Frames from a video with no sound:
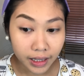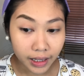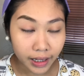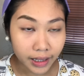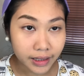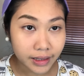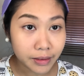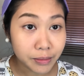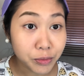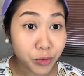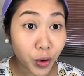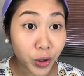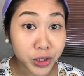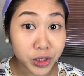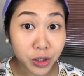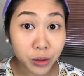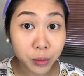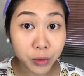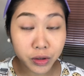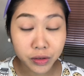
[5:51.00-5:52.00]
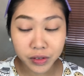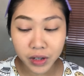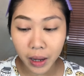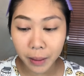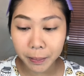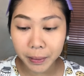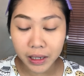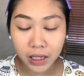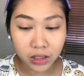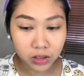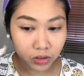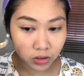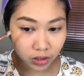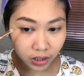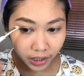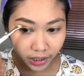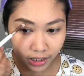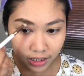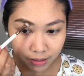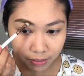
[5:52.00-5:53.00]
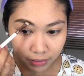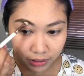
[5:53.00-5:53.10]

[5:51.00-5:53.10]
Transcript: And waterproof nga pala to guys.